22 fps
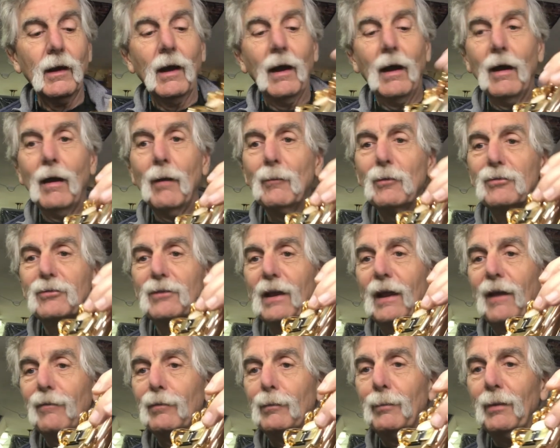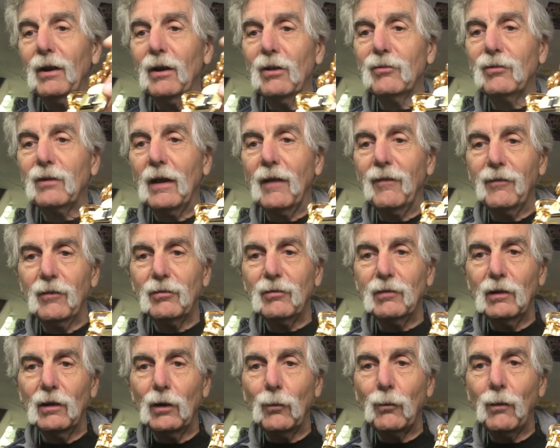Almost everybody's got this
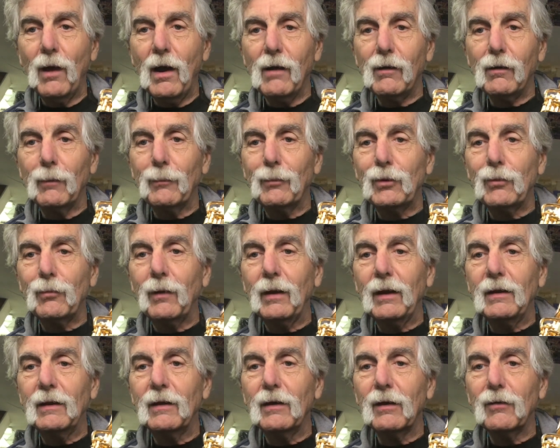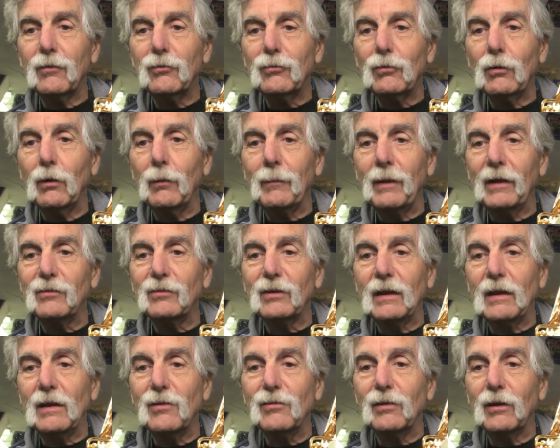little rocker between here, so it makes it
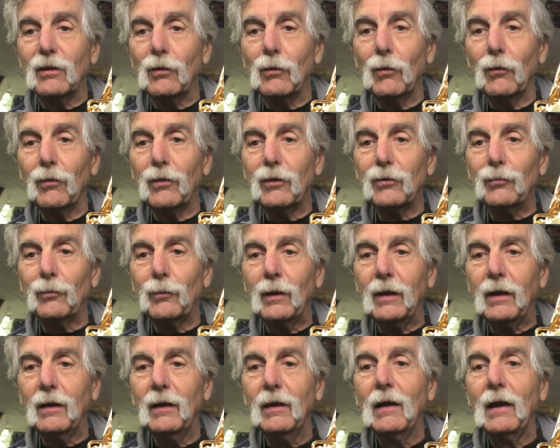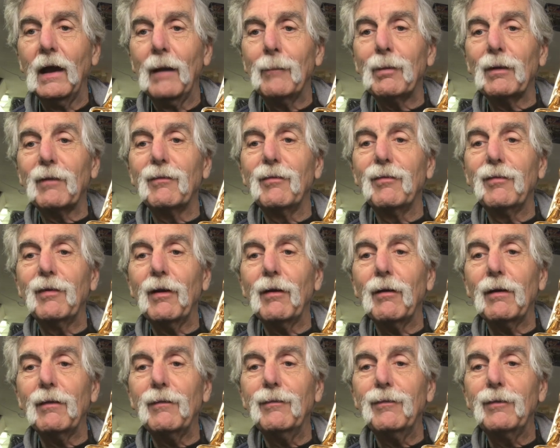easy to go this way, but
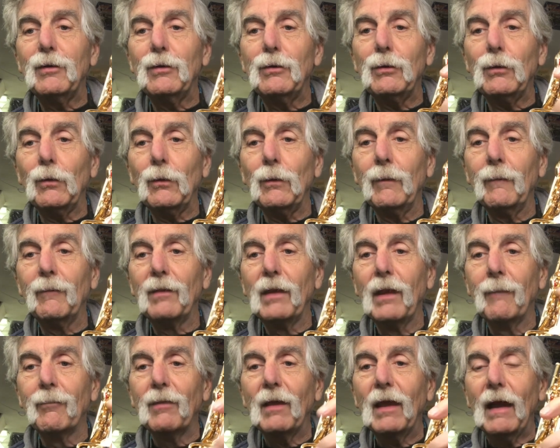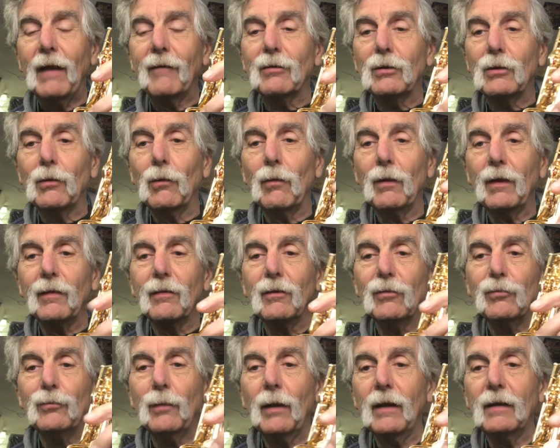very few have it going
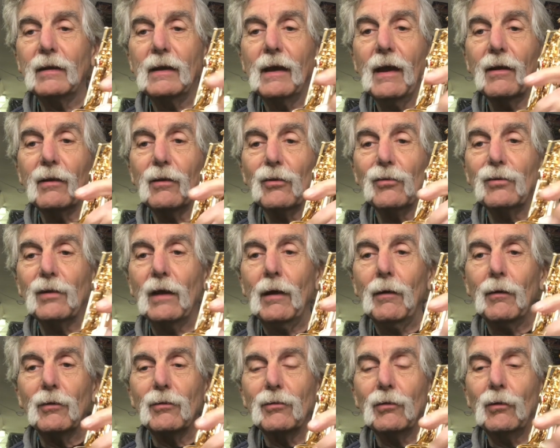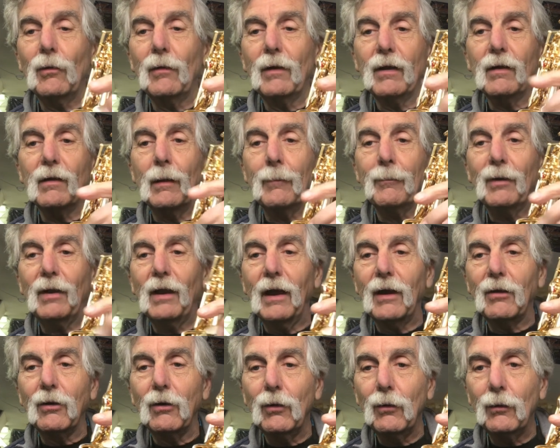this way, and Yanagisawa is the only company
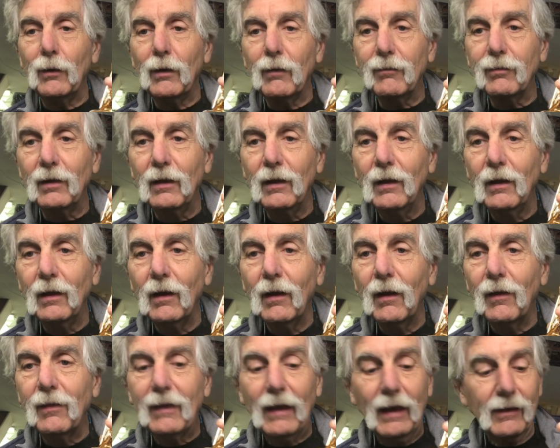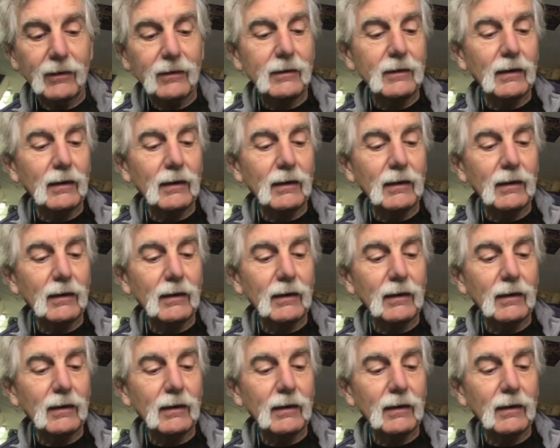I know of that